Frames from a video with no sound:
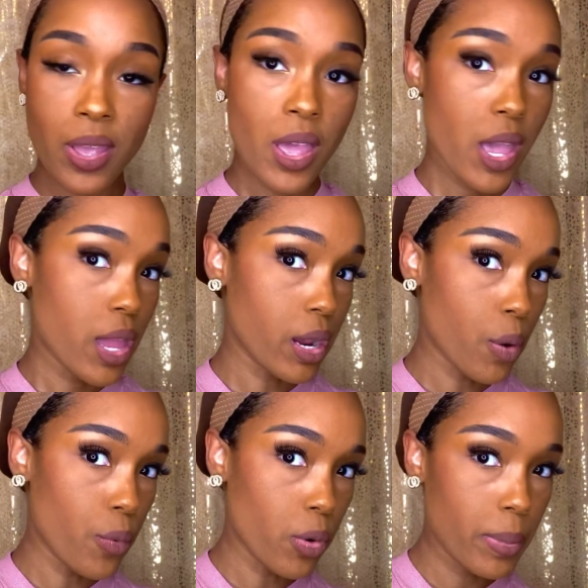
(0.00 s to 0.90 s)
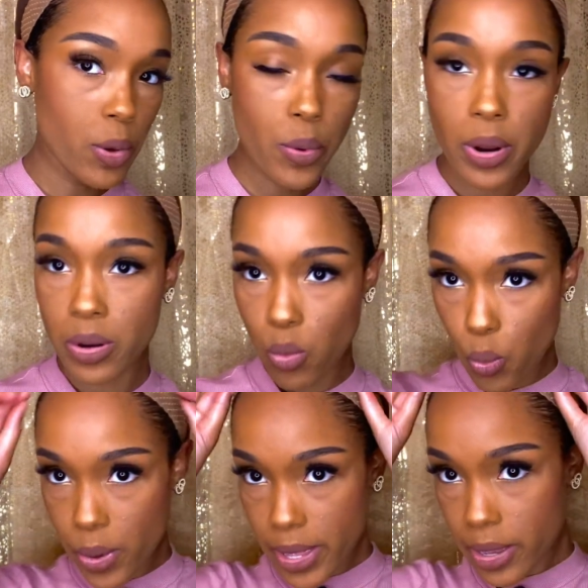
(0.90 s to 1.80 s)
And I will be wearing a
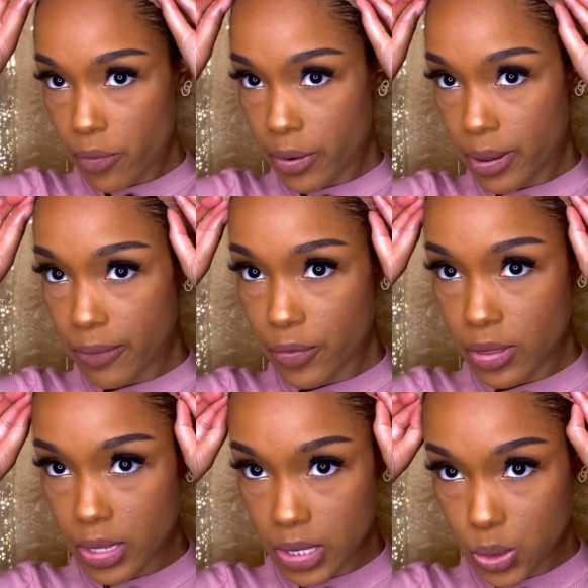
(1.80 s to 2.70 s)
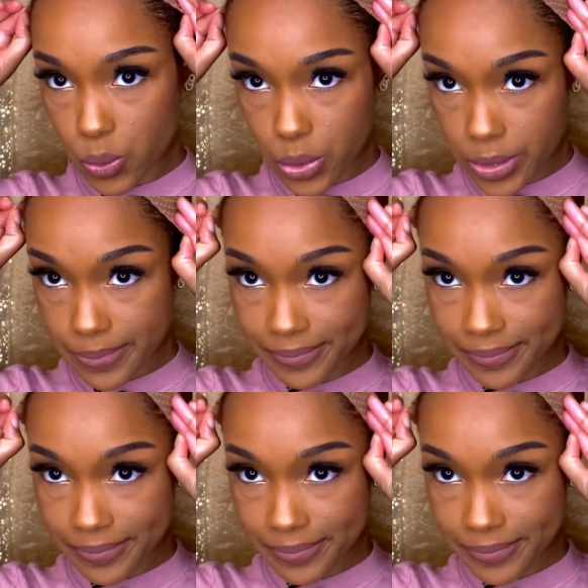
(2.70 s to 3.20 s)
wig grip for this one.